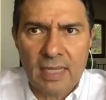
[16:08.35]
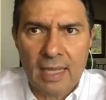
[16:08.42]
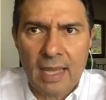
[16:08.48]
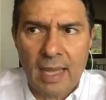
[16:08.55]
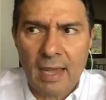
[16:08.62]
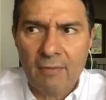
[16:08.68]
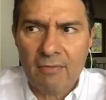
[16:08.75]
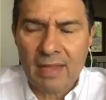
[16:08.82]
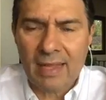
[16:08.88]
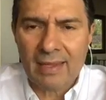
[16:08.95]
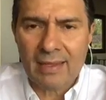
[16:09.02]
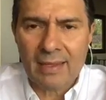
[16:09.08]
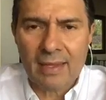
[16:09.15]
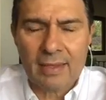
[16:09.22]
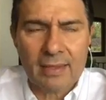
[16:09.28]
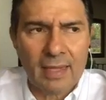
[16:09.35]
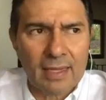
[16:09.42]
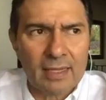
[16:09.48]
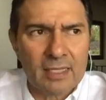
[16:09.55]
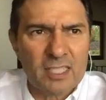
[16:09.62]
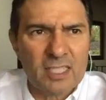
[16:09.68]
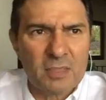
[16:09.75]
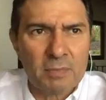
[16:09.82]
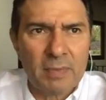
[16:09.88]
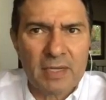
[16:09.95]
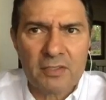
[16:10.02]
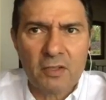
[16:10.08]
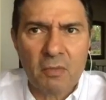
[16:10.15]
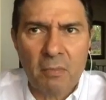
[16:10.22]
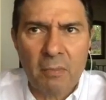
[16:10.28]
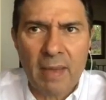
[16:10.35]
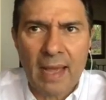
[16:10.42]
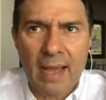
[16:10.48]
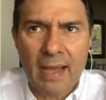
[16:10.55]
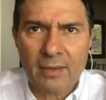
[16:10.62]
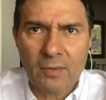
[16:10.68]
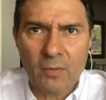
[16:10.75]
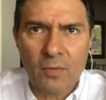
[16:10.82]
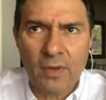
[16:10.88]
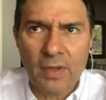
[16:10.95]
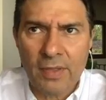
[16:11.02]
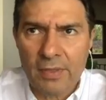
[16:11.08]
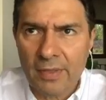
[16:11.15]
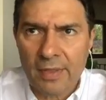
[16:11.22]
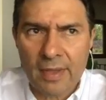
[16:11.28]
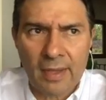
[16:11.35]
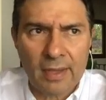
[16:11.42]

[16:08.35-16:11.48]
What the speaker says: They have like a special mat with